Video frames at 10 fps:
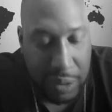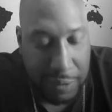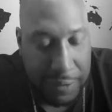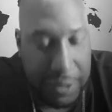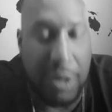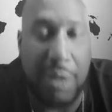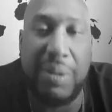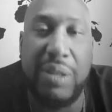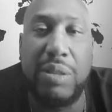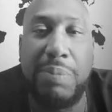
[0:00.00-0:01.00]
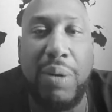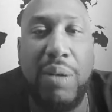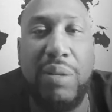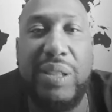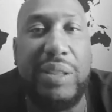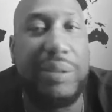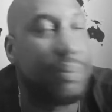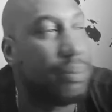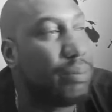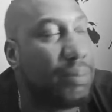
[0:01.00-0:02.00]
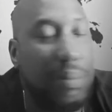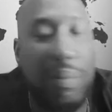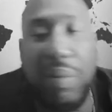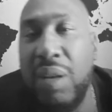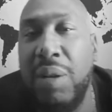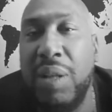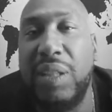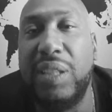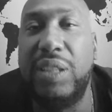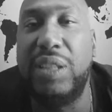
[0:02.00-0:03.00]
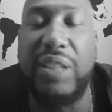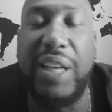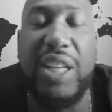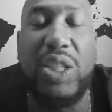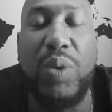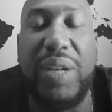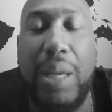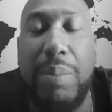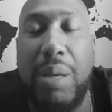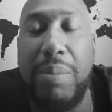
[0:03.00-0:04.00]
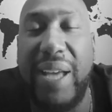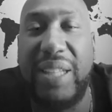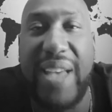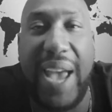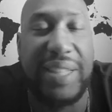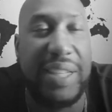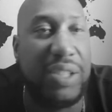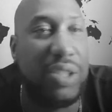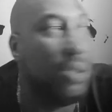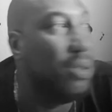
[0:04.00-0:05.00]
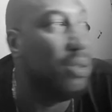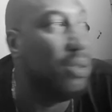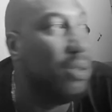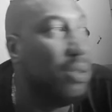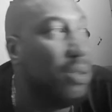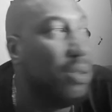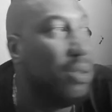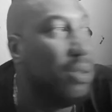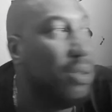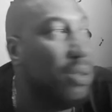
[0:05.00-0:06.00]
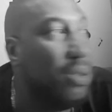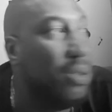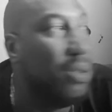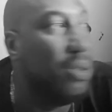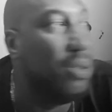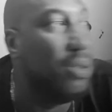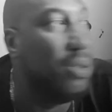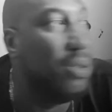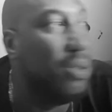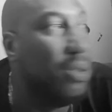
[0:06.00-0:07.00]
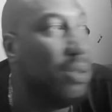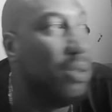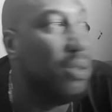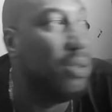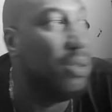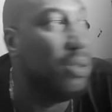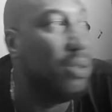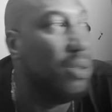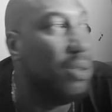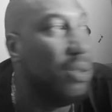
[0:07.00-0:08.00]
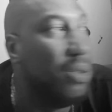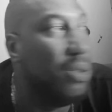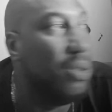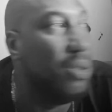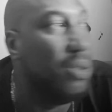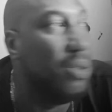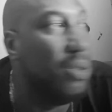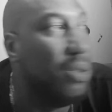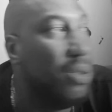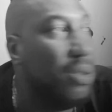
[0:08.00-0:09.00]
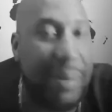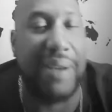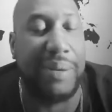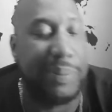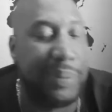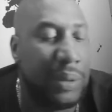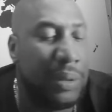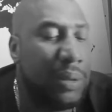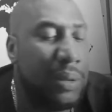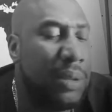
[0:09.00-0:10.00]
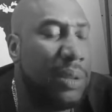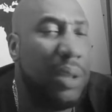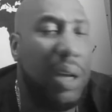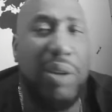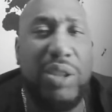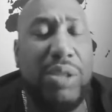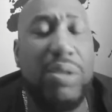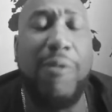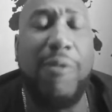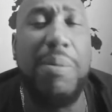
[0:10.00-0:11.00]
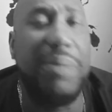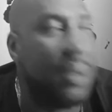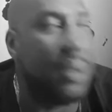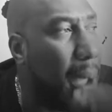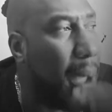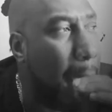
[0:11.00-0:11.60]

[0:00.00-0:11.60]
it for y'all, but it was the police. Let's just say he doing MMA tactics to a black woman. It didn't matter if she was black, if she was white, it didn't matter. If she was a woman.